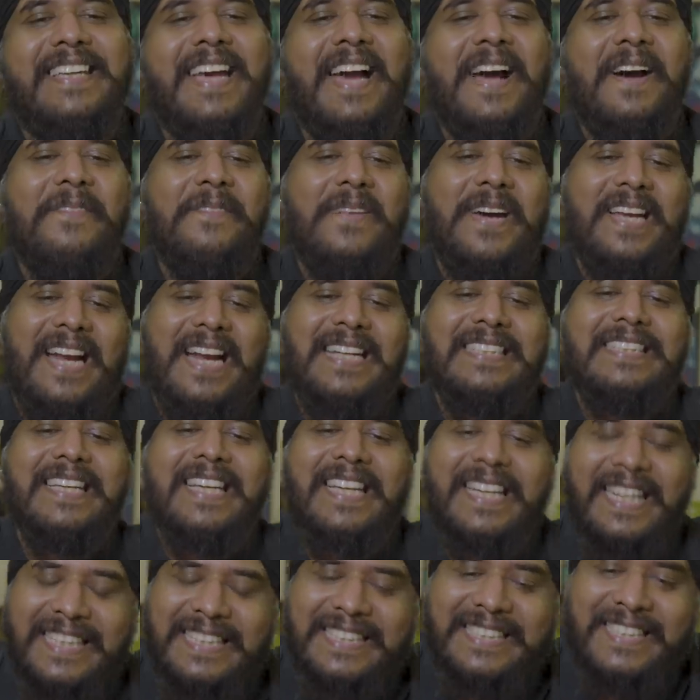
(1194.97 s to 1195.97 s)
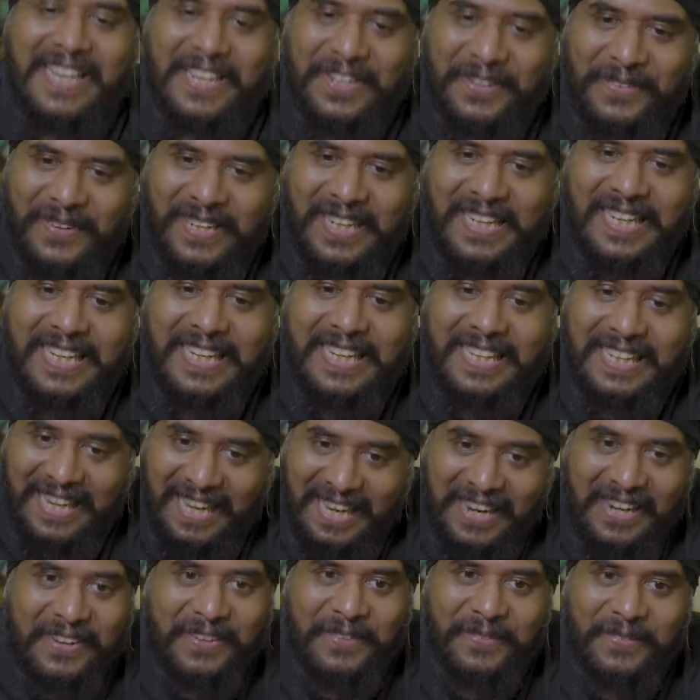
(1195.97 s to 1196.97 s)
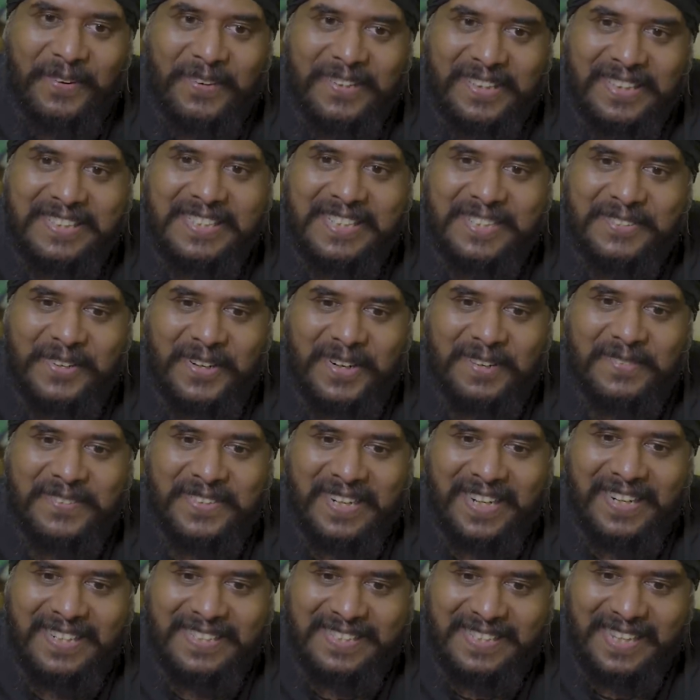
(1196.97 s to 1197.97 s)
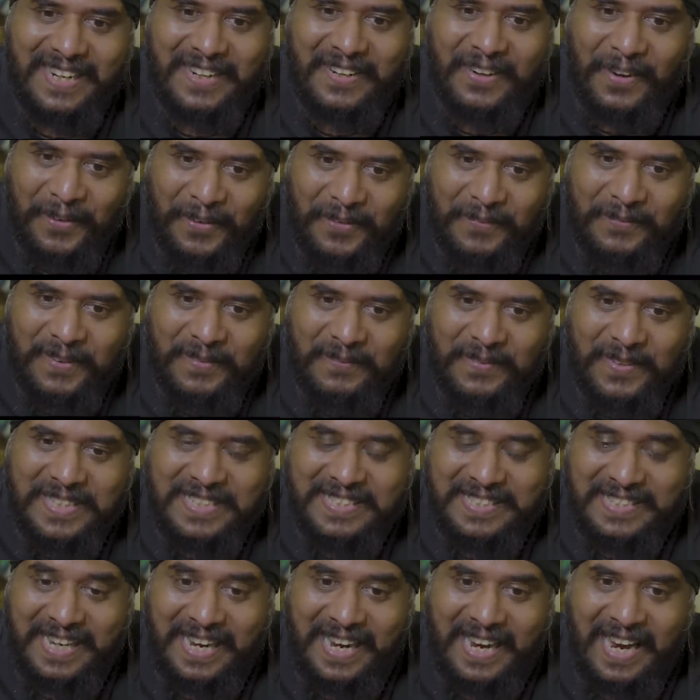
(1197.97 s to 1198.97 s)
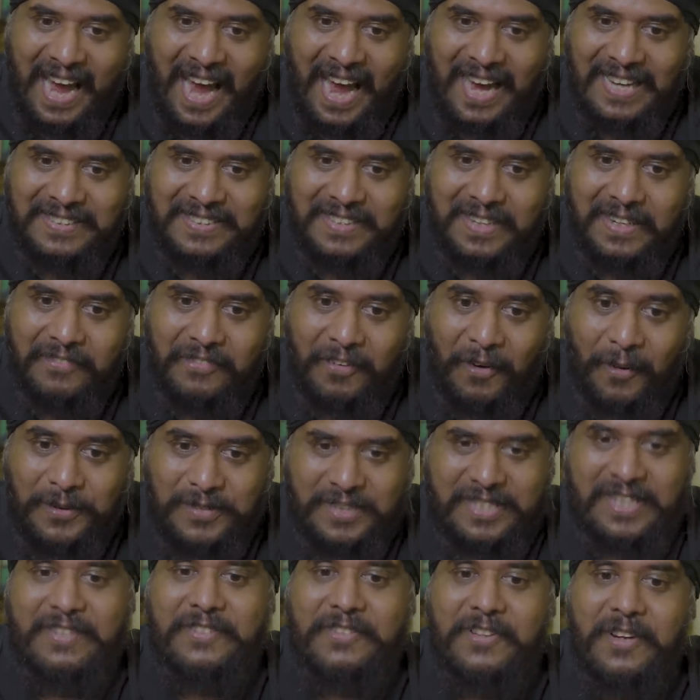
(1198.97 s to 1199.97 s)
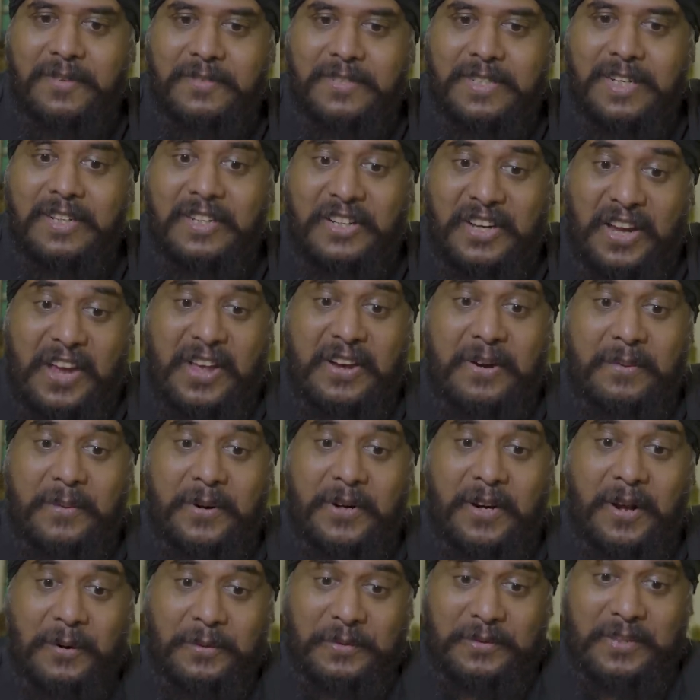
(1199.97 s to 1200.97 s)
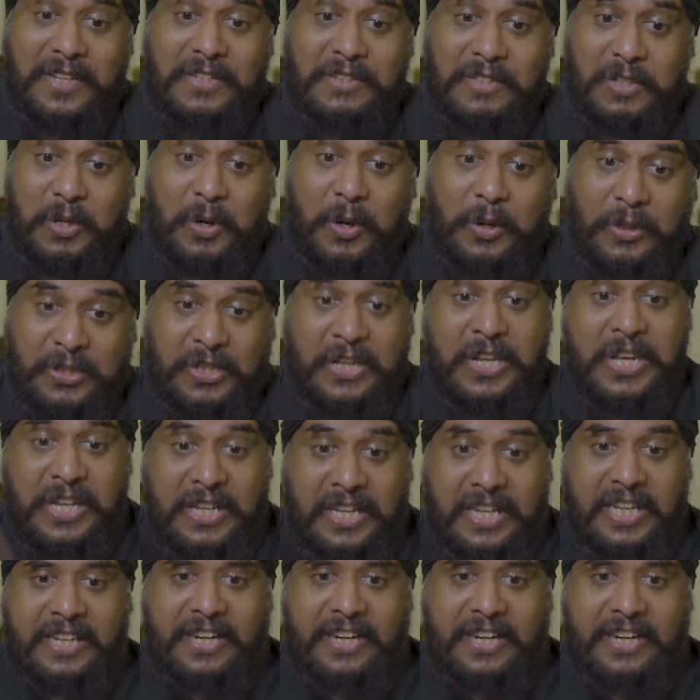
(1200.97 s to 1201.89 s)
Yeah, man. I think he genuinely cared about this is what I'm trying to say. A lot of people say as if, oh, Steve Jobs didn't care about how things looked. He